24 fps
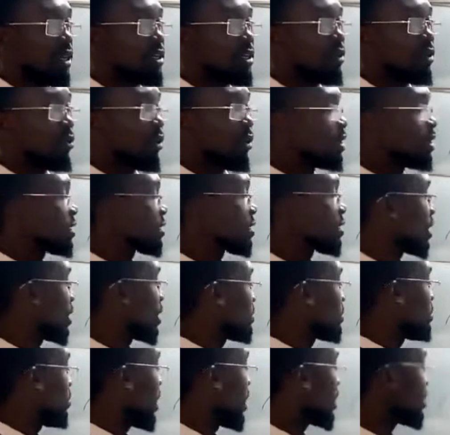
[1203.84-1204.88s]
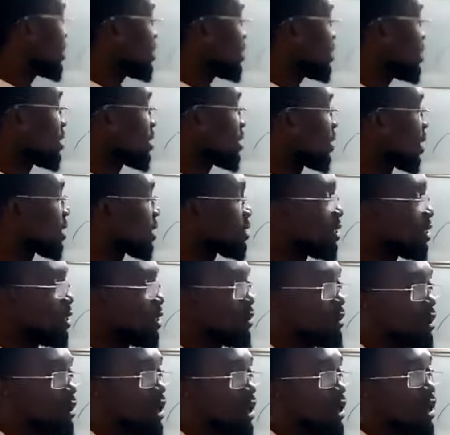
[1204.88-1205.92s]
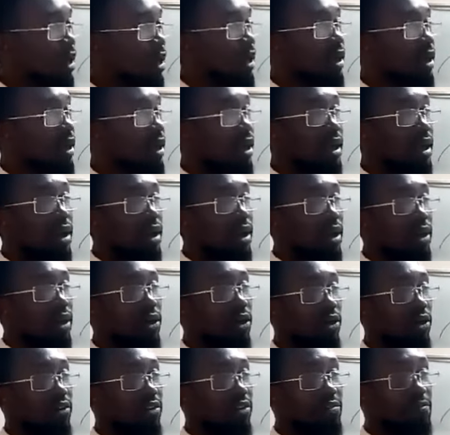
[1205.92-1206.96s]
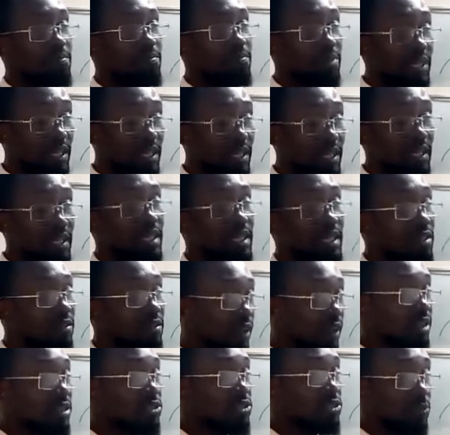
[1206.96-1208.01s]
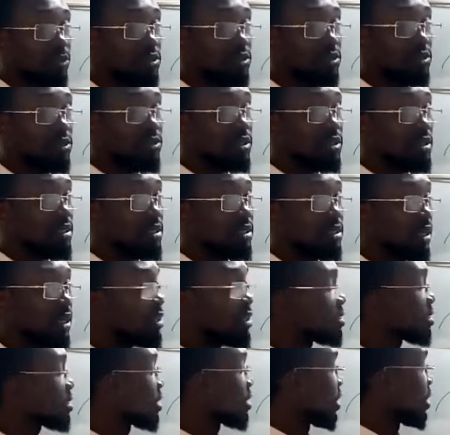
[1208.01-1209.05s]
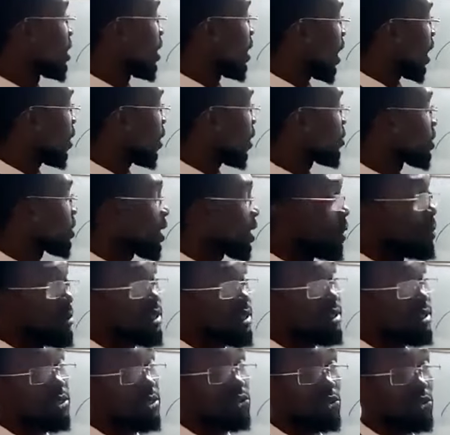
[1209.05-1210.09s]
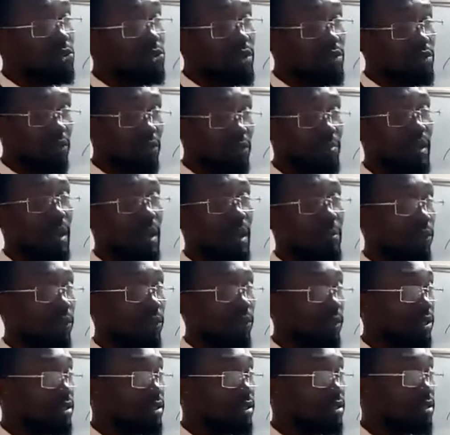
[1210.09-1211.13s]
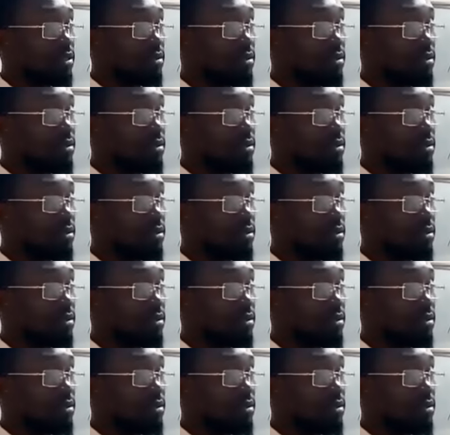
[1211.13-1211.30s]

And then when it has met the criteria of being a valid support or resistance, how you can place a trade from that point.